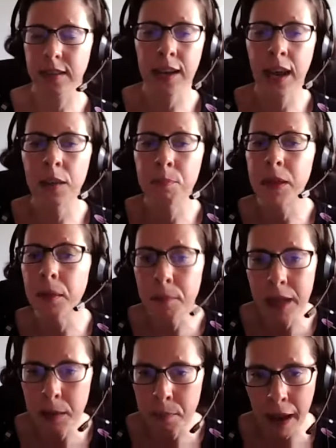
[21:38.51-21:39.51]
That can be a
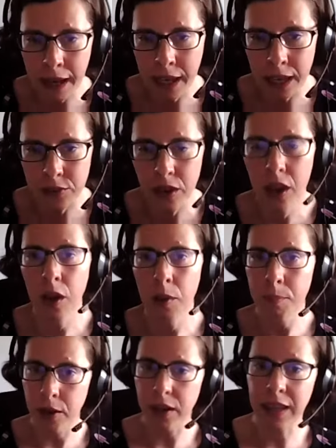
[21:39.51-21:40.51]
mini package.
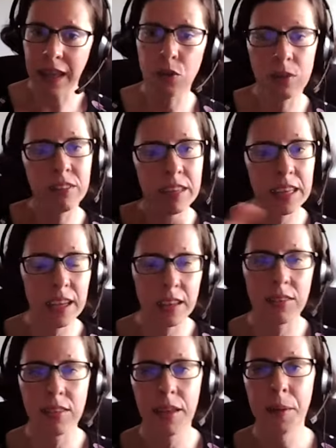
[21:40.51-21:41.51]
But again, you see,
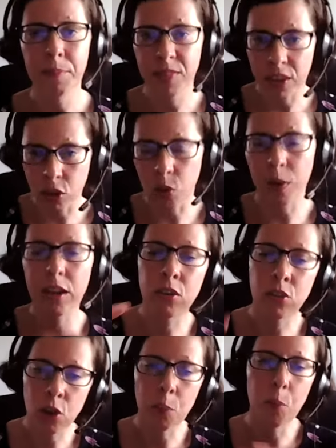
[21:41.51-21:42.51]
there's already
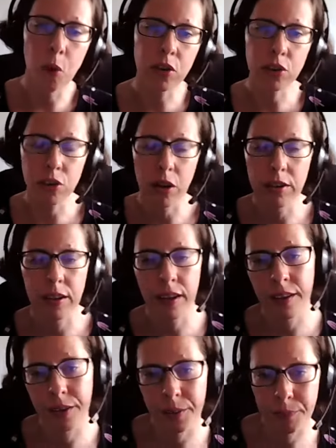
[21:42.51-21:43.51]
some work done
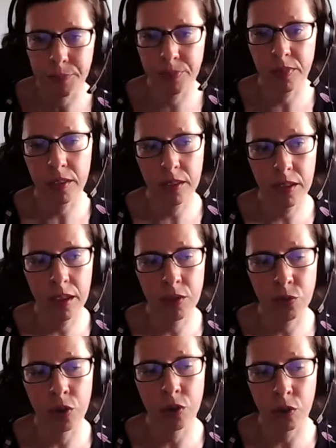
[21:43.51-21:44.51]
in
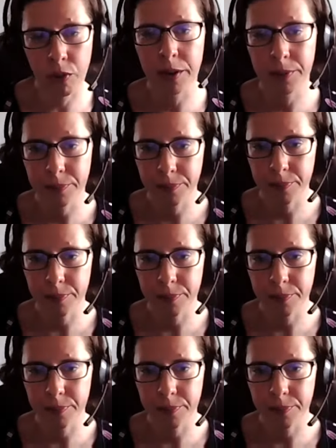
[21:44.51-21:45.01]
front of it.